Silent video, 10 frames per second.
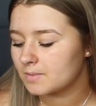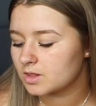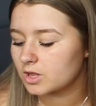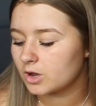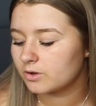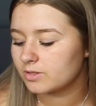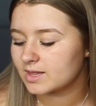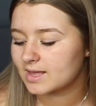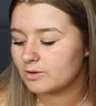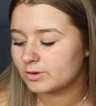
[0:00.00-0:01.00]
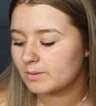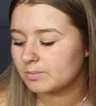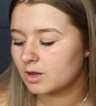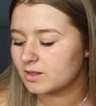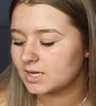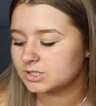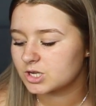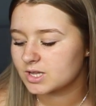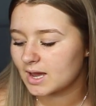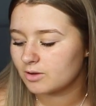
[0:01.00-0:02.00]
So there's Countdown Plus, that
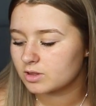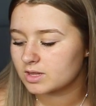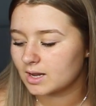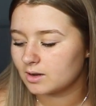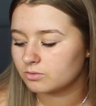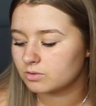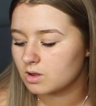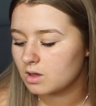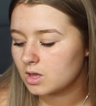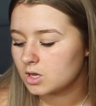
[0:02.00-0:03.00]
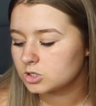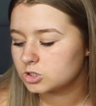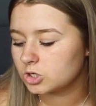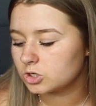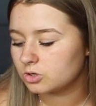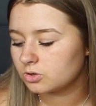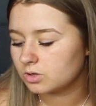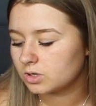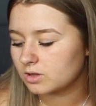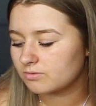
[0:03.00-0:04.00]
just counts down to
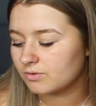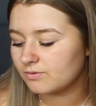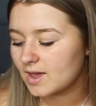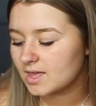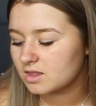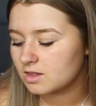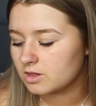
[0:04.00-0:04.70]
loads of events.